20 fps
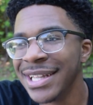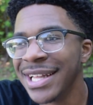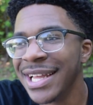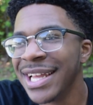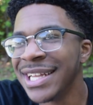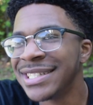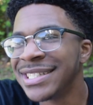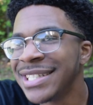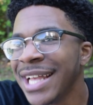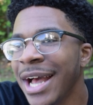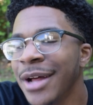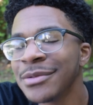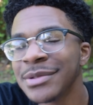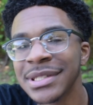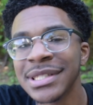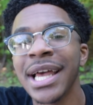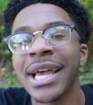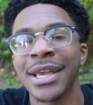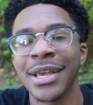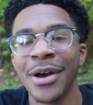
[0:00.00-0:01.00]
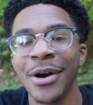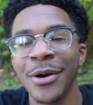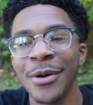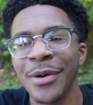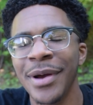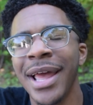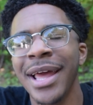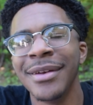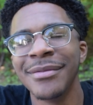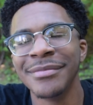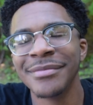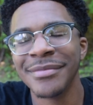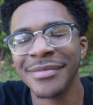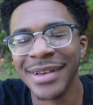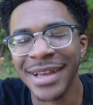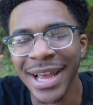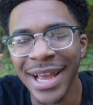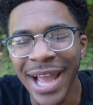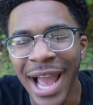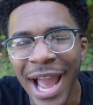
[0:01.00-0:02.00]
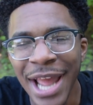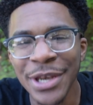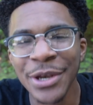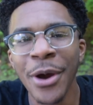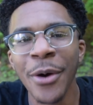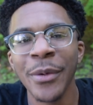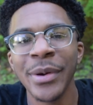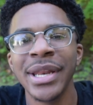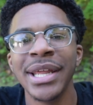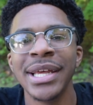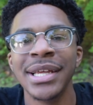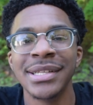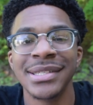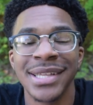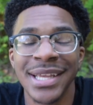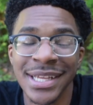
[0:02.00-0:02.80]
It sounds psycho, and I know it is.